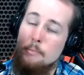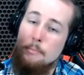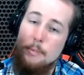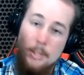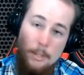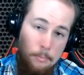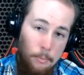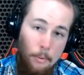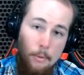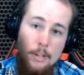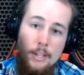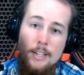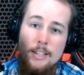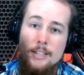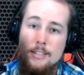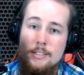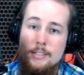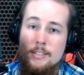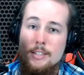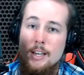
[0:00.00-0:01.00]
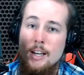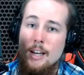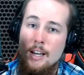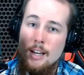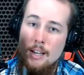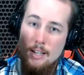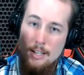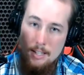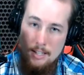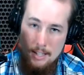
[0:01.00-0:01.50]
But the point is,
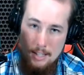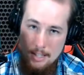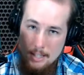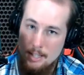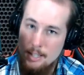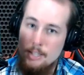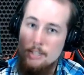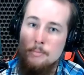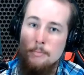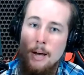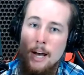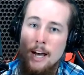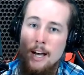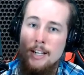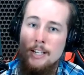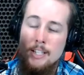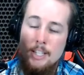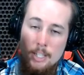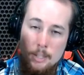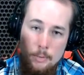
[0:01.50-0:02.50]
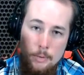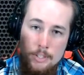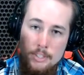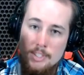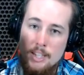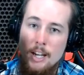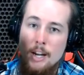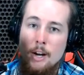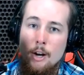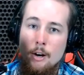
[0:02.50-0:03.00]
in his mind, he was
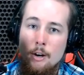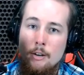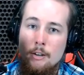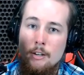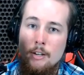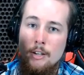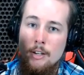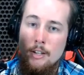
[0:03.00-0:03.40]
there